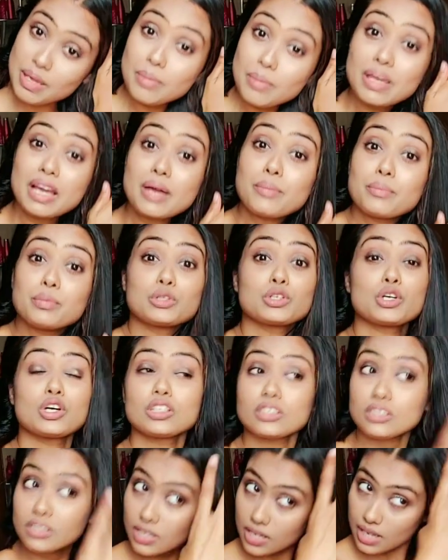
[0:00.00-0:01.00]
Maybe I put
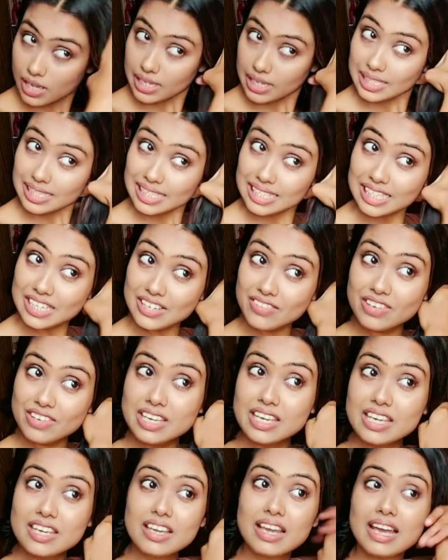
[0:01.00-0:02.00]
on
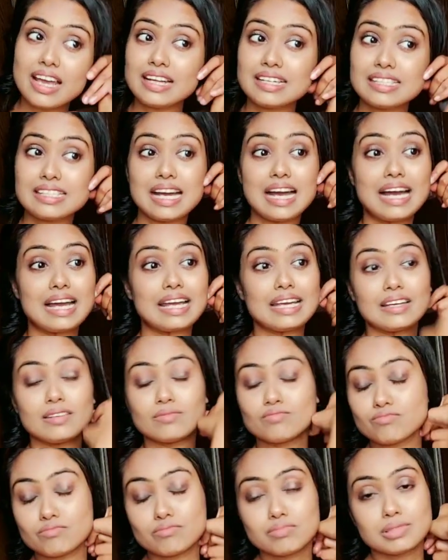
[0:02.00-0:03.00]
TV and
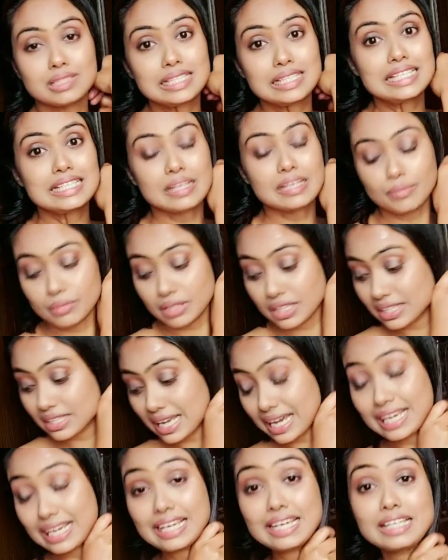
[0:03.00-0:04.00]
I see
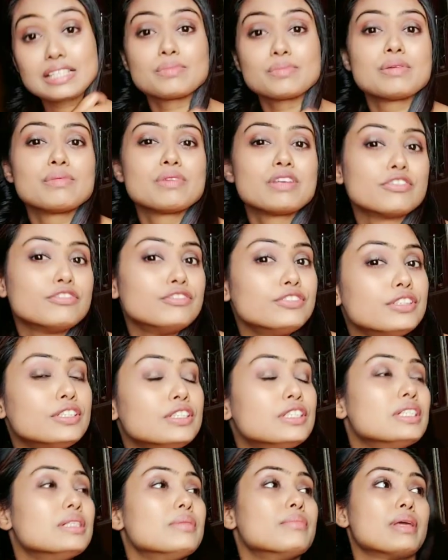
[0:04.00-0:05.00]
something nice, maybe a
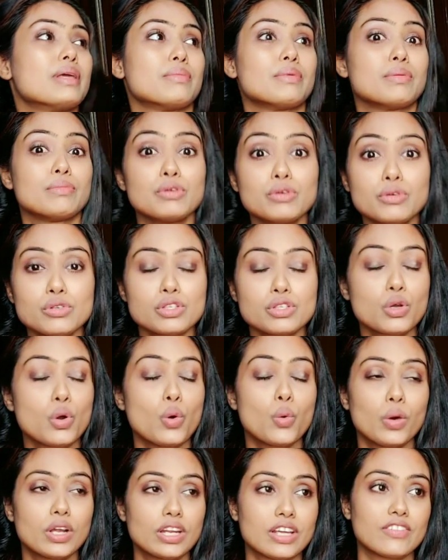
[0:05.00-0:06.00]
film, maybe music
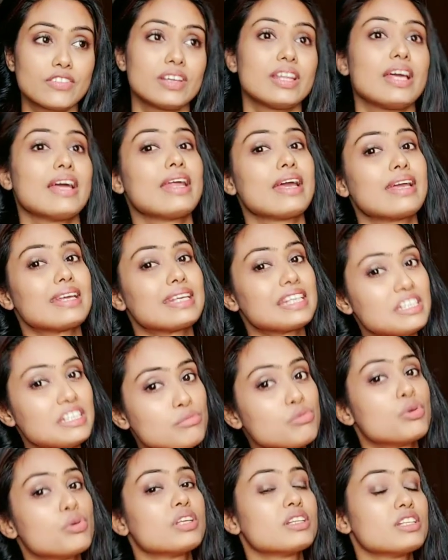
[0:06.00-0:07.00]
or whatever, and I
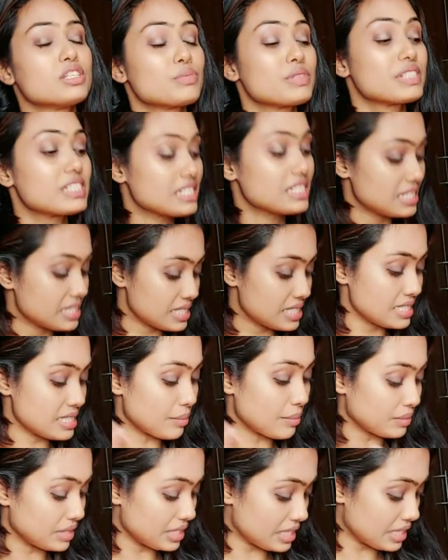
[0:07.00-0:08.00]
keep doing this because this is
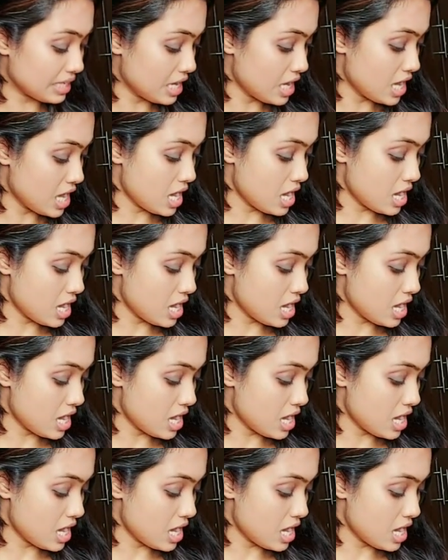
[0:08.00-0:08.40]
something,